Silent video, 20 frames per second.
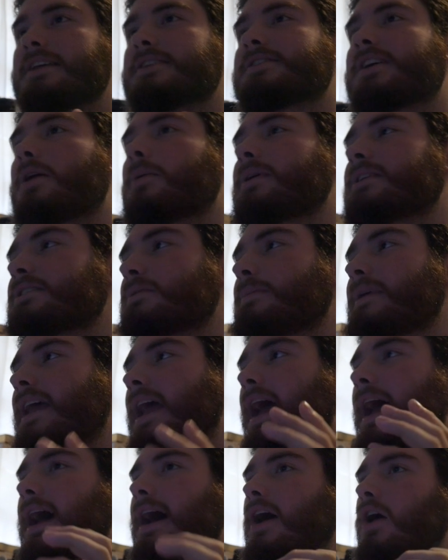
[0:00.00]
is going to be
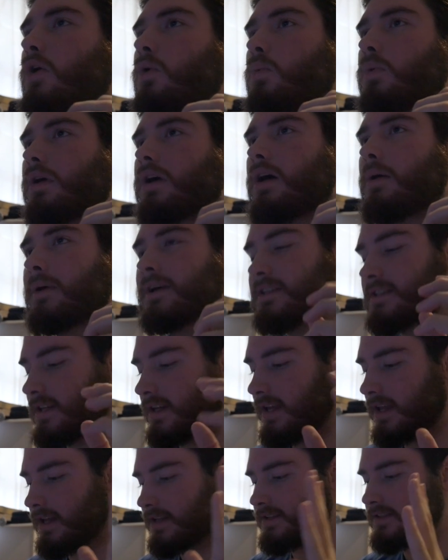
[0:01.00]
how we're going to
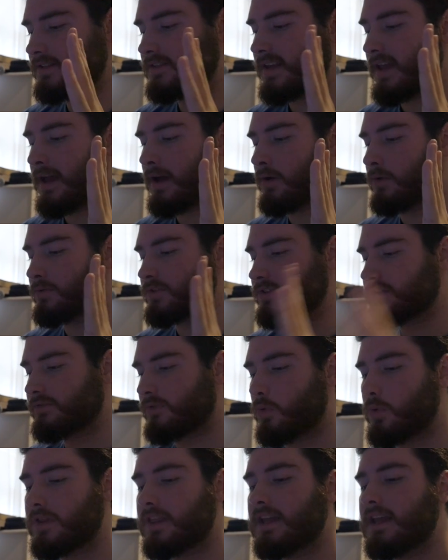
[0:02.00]
get sounds
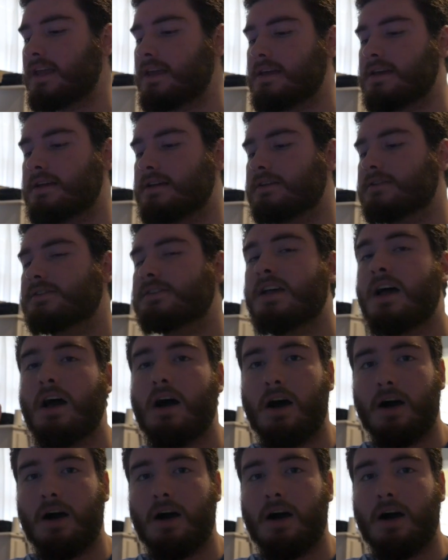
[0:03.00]
for the keys